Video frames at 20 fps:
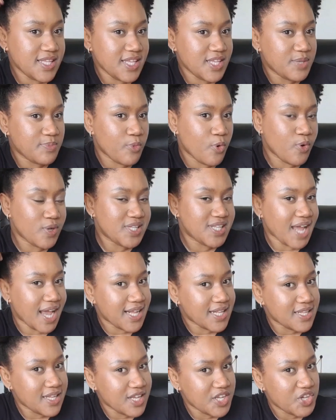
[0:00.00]
is more
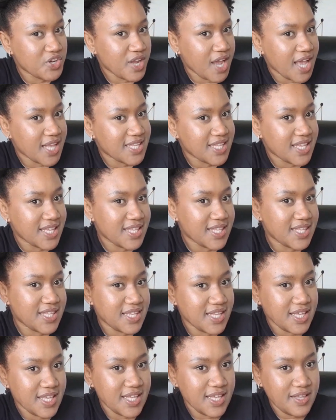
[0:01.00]
tighter, as you guys can
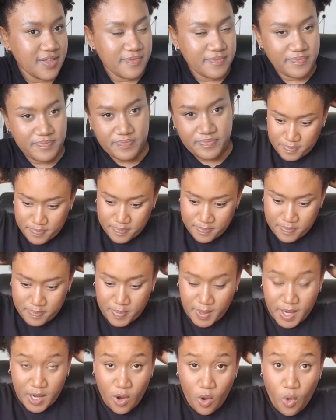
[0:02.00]
see.
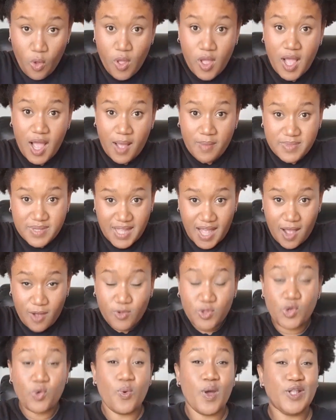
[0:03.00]
But it all comes
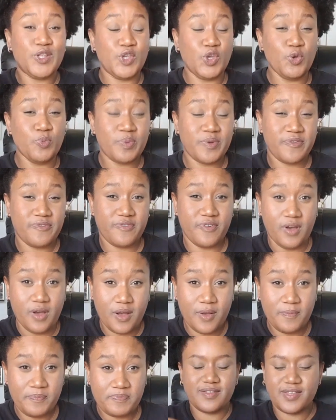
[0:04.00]
down to what you
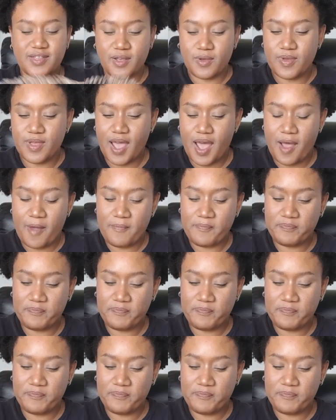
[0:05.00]
prefer. So yeah.